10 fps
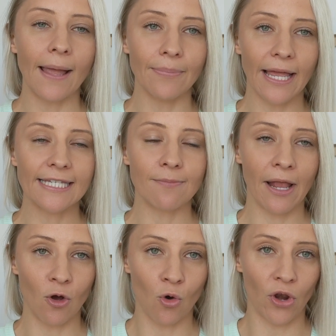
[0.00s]
I placed
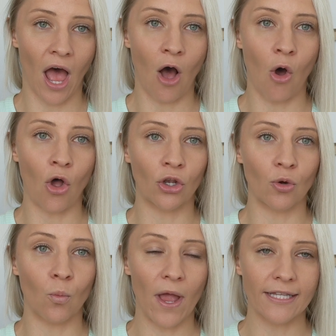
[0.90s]
my order on
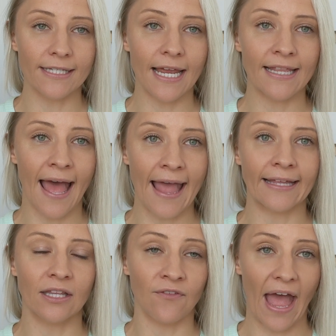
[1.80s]
Wednesday the
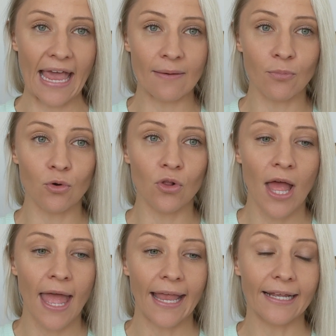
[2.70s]
8th of April
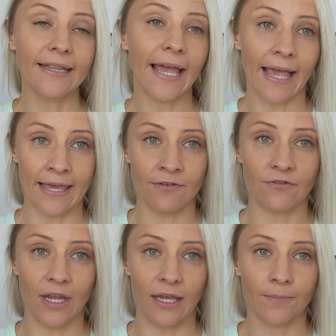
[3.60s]
in the
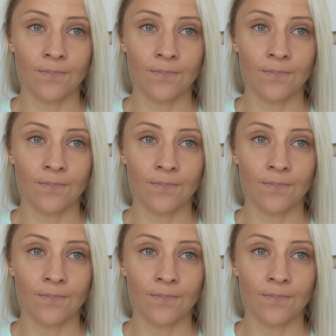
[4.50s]
evening.